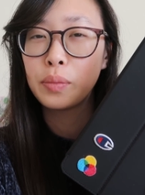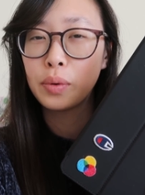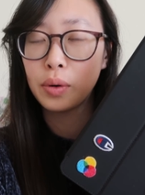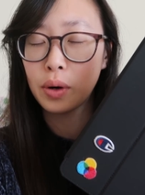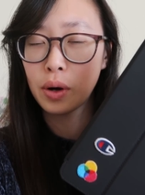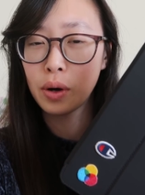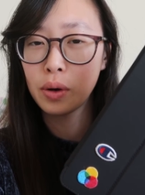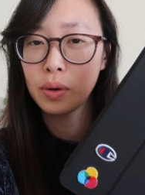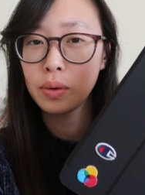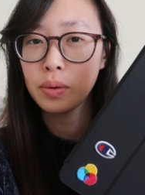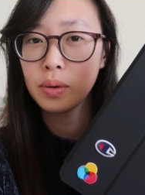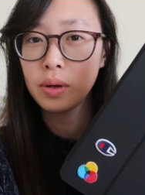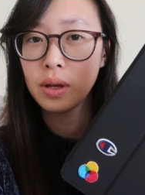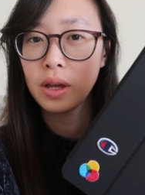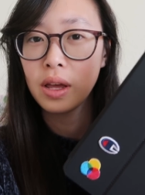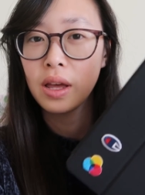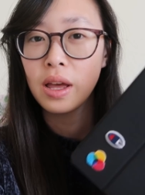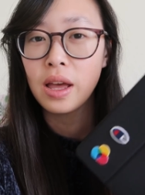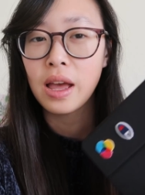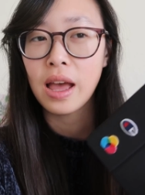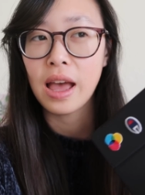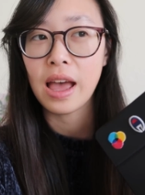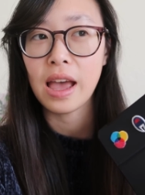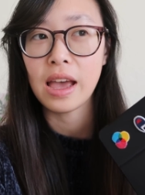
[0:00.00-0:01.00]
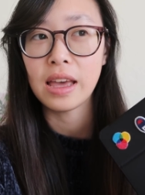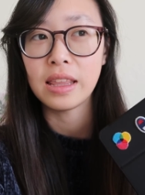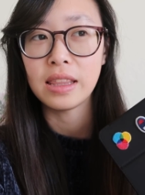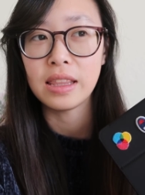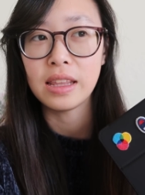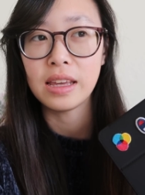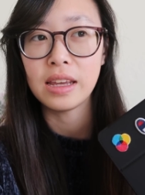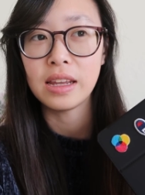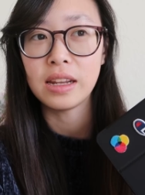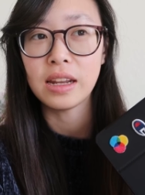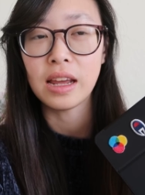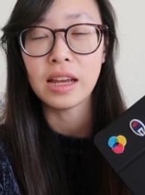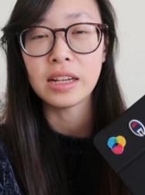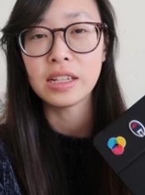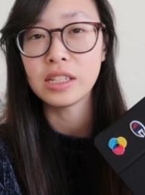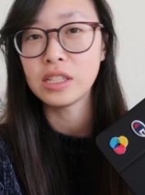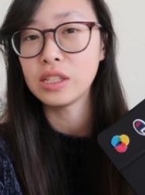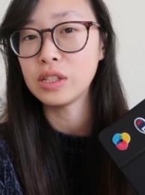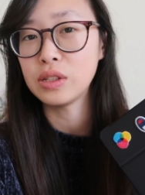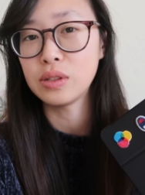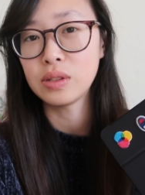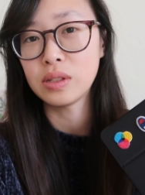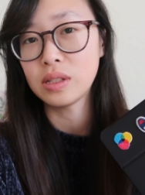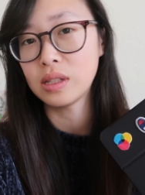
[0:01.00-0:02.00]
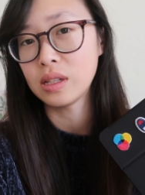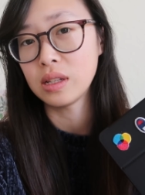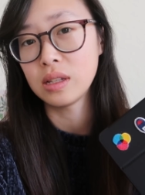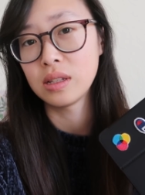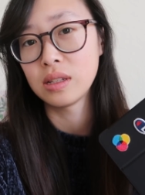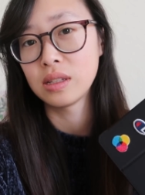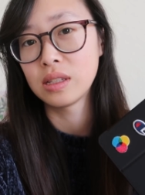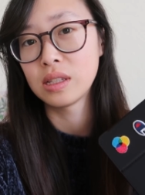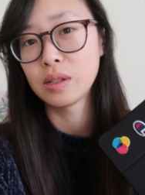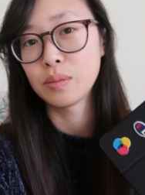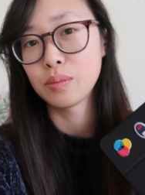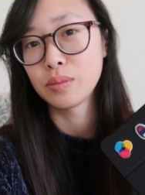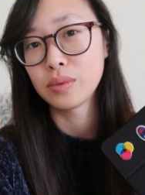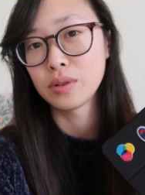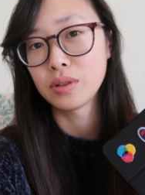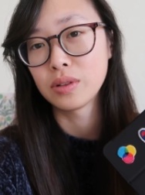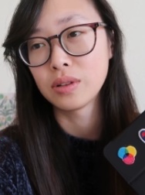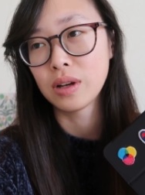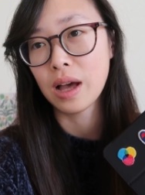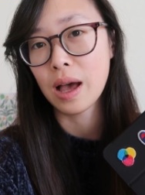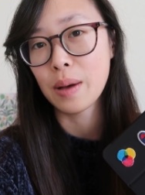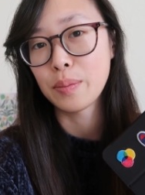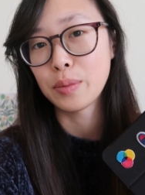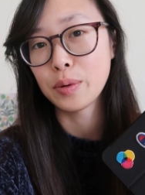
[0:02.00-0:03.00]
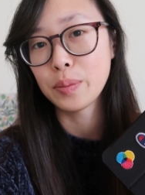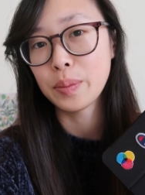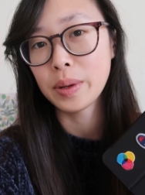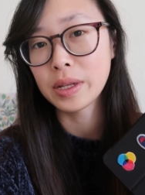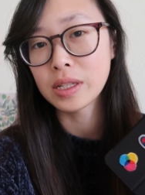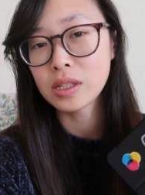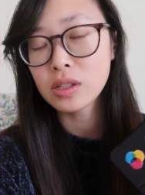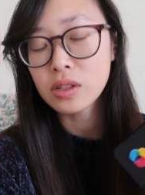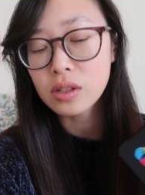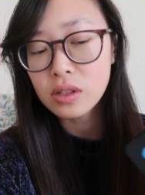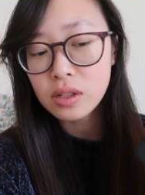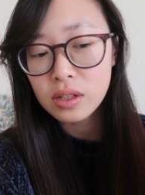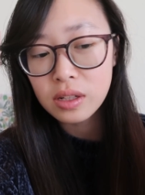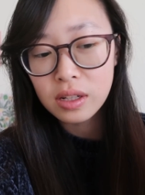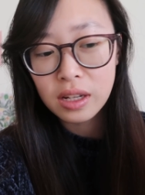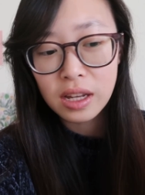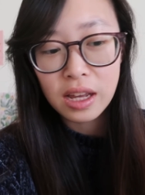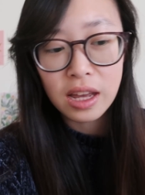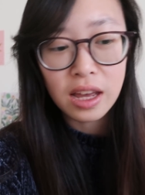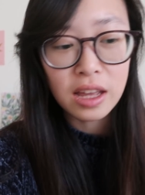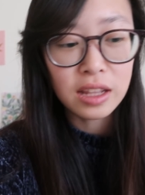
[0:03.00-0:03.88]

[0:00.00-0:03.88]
Pro, and then I just use the simple Apple Pencil.